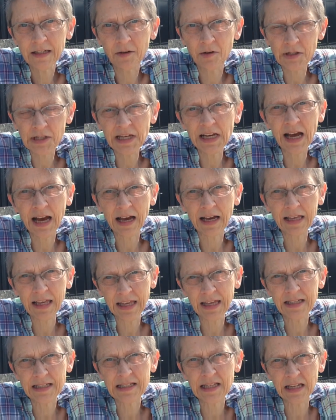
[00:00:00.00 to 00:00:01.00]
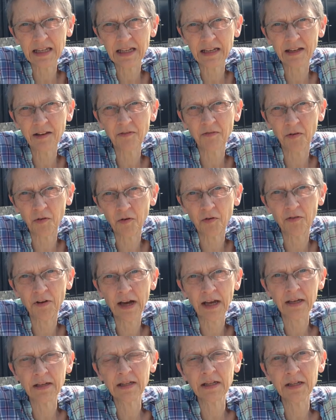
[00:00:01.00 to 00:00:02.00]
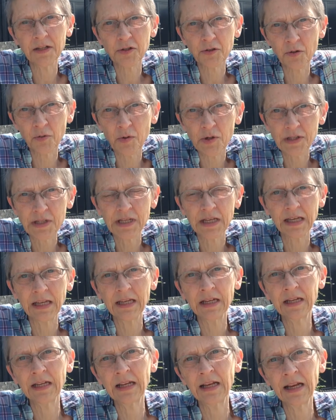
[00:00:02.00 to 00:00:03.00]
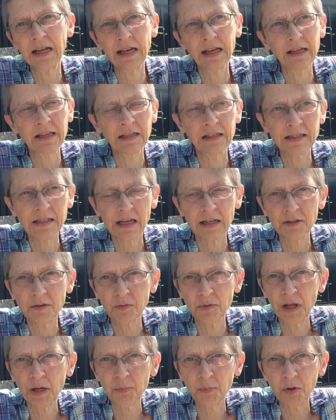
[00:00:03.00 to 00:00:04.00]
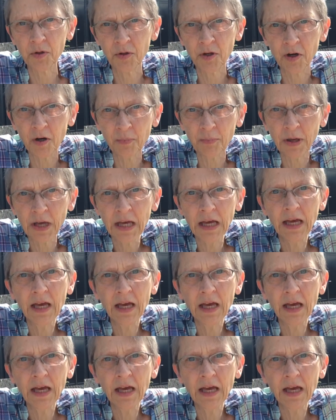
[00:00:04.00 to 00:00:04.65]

Roskilde har en scene i forvejen. Det er en stor scene, den er traditionelt bygget op.